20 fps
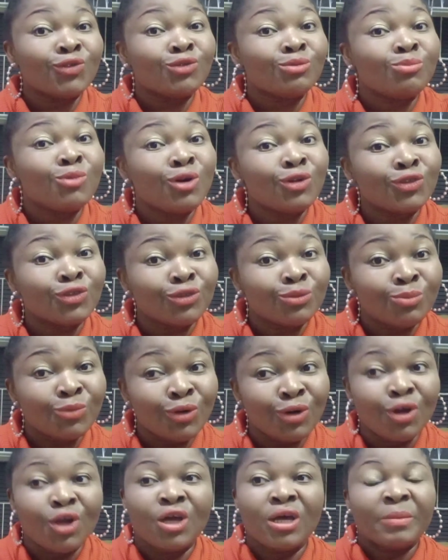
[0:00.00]
some
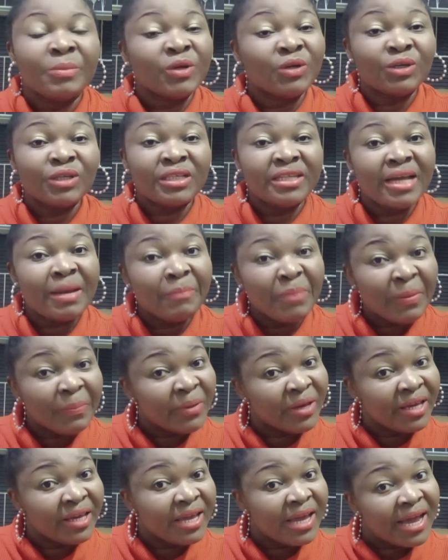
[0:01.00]
more, because their
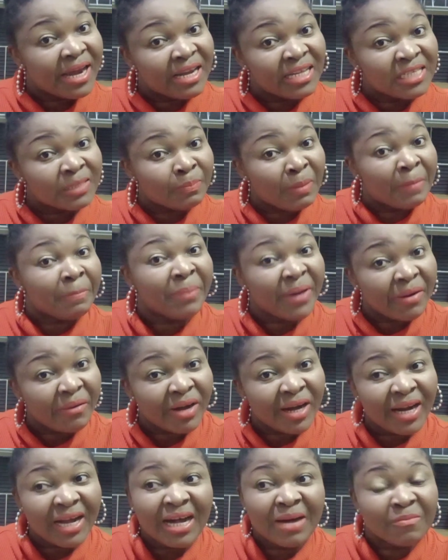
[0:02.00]
pepper here, this
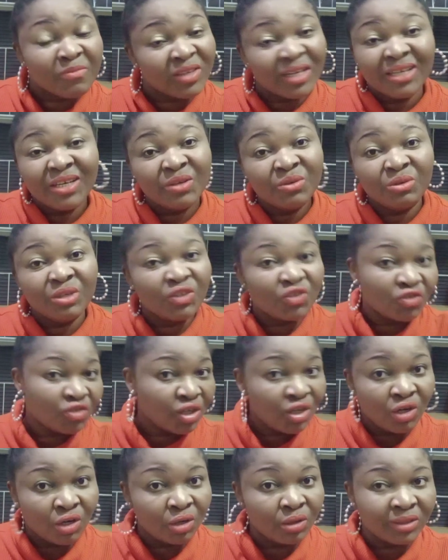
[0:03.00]
paprika, I'm telling you, is
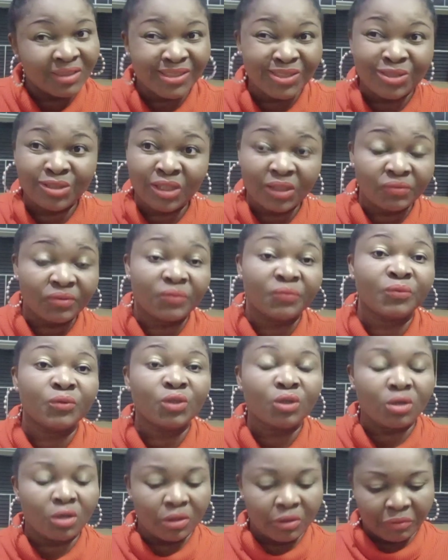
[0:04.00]
not hot. It's just for
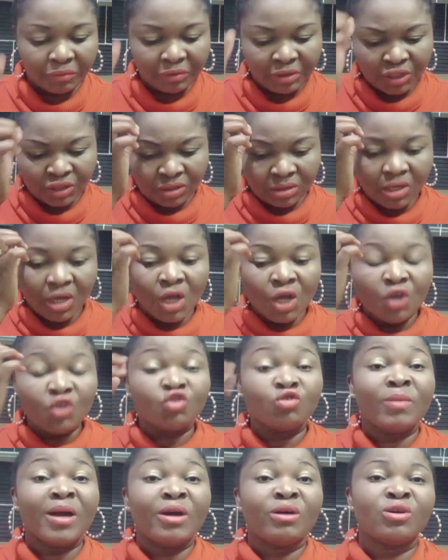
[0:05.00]
food coloration,
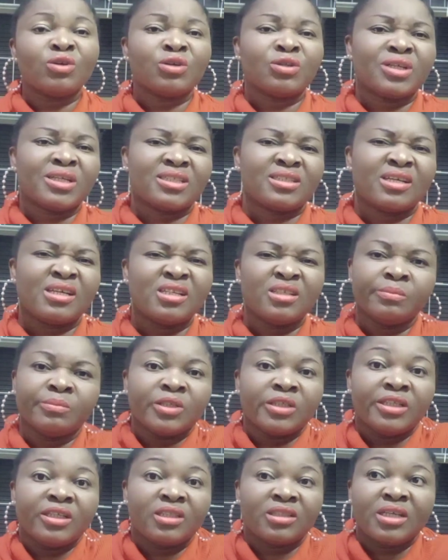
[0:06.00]
to my own understanding.
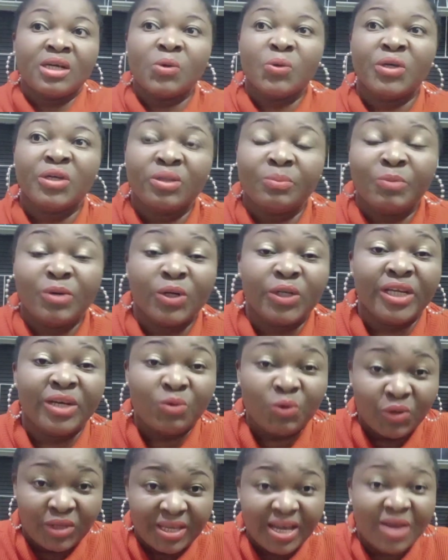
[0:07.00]
But they
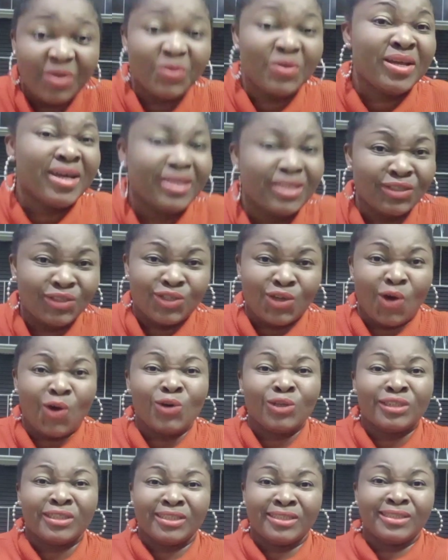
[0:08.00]
will tell you that it's
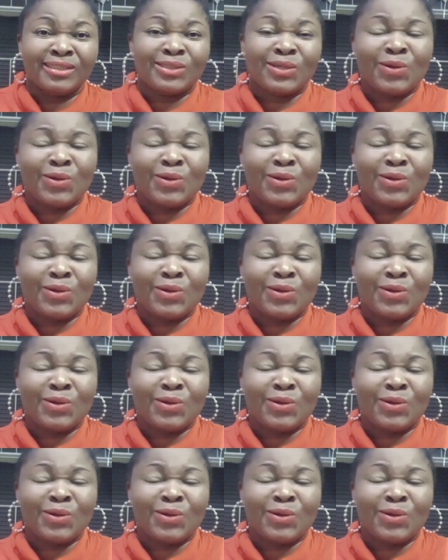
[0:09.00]
hot,